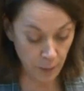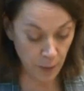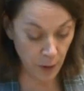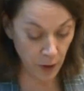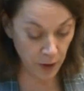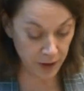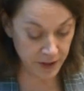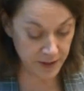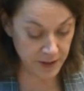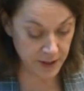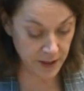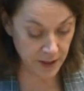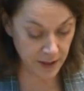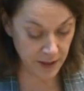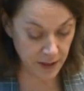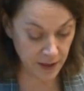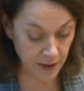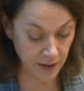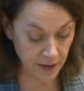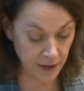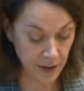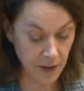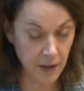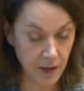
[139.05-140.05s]

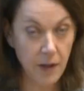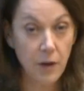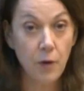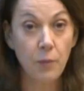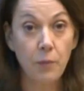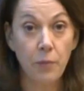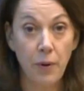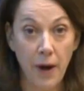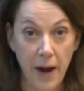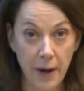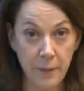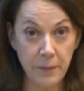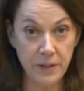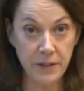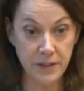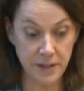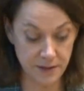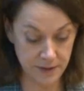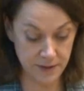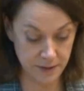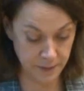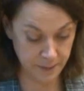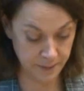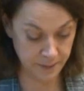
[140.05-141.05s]
politicking,
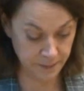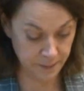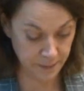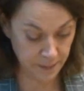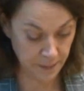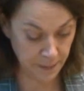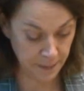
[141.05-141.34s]
pragmatism.